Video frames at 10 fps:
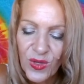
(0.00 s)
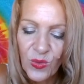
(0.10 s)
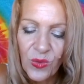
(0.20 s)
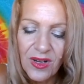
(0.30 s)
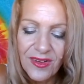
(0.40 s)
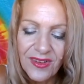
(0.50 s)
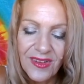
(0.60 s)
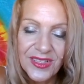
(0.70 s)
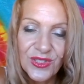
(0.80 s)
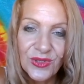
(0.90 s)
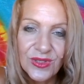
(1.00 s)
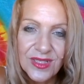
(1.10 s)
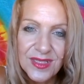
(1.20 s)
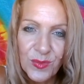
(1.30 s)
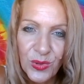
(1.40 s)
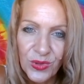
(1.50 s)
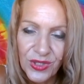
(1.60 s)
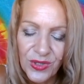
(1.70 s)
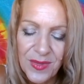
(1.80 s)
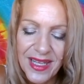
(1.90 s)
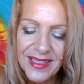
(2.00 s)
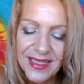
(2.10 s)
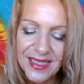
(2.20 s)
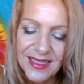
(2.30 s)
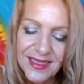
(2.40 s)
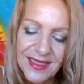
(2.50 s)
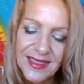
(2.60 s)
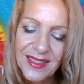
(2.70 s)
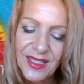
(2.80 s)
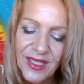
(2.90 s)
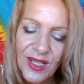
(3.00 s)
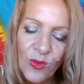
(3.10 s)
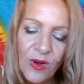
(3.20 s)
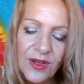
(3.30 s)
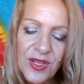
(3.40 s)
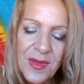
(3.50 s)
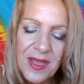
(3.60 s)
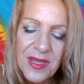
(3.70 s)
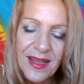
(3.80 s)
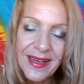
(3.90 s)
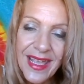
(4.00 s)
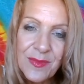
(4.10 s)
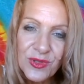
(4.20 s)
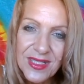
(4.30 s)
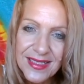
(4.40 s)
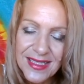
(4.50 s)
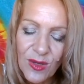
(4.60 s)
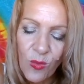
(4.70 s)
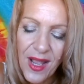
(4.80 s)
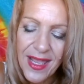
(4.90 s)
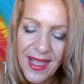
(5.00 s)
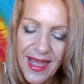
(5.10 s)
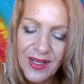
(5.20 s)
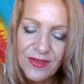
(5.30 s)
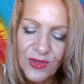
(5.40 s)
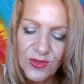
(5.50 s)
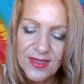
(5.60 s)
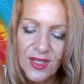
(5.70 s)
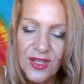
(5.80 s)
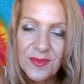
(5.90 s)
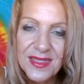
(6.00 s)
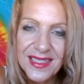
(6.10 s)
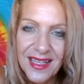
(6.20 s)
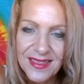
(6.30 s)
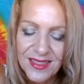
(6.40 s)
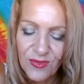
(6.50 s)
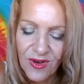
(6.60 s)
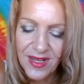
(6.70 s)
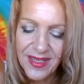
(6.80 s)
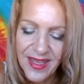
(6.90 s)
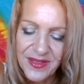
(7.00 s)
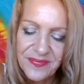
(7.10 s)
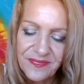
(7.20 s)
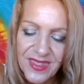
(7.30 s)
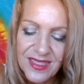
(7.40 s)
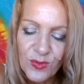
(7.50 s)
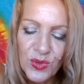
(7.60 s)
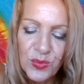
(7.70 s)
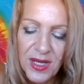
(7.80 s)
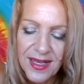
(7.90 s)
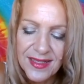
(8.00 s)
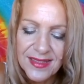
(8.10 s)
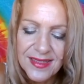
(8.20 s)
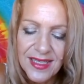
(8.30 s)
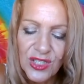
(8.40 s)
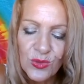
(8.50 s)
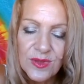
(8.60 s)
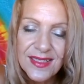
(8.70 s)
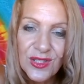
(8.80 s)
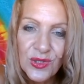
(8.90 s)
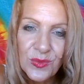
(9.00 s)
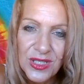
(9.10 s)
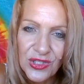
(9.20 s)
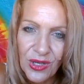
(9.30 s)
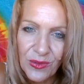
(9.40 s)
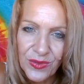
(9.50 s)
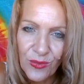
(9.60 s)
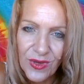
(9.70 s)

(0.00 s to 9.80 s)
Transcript: What can I do to support humanity? While you may be unable to see a way out of your circumstances right now, this will pass and you will soon be shown the